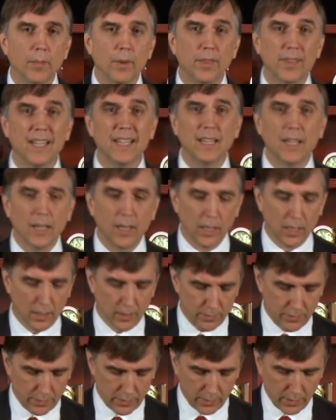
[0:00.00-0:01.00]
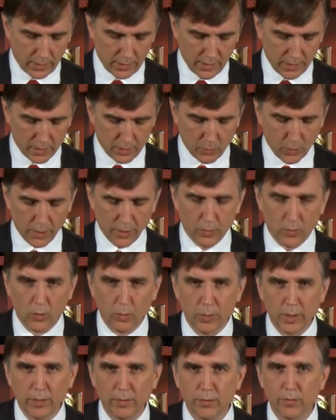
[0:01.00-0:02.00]
thinking of is one that will
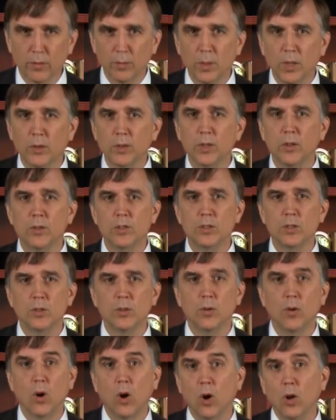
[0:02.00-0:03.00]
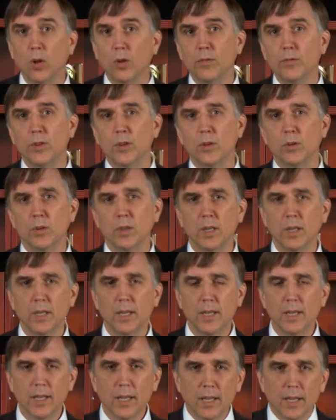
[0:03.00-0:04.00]
be familiar to all of you.
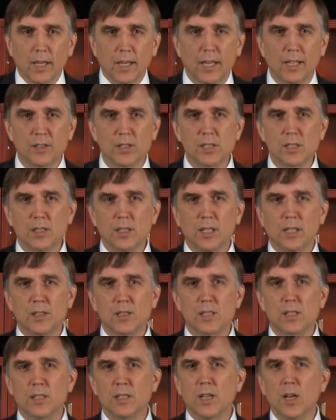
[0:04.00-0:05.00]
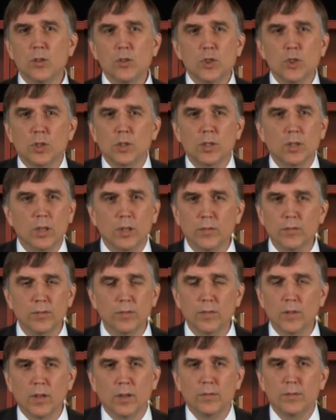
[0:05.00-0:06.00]
It's the notion
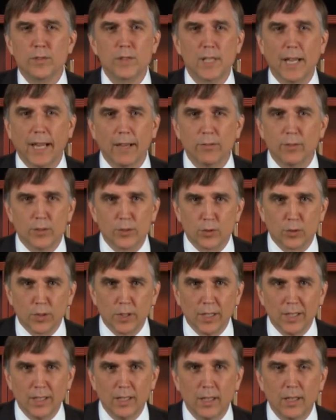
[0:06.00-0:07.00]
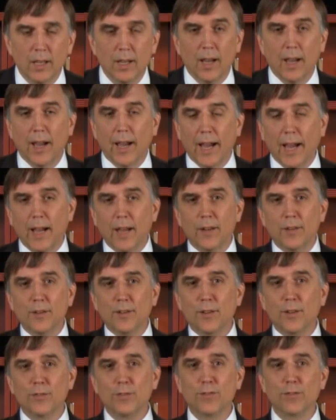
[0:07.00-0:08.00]
of savagery and
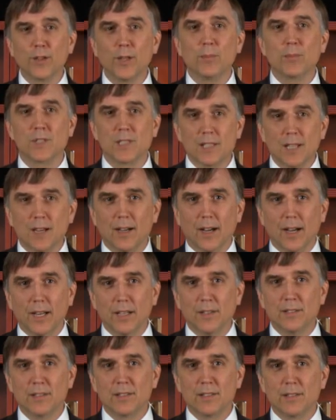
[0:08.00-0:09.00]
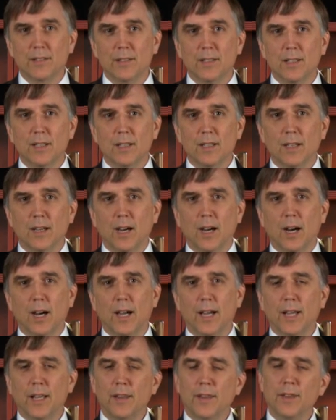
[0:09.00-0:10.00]
the flip sides.
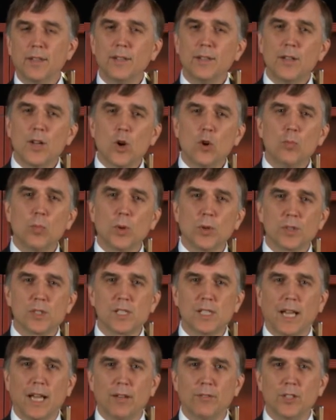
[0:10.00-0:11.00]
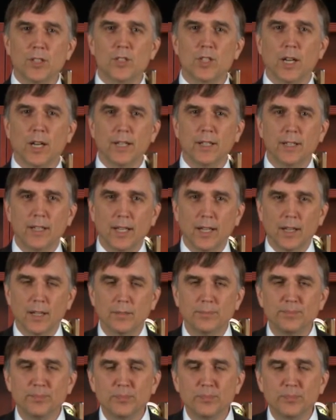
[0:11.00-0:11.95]
The noble savage idea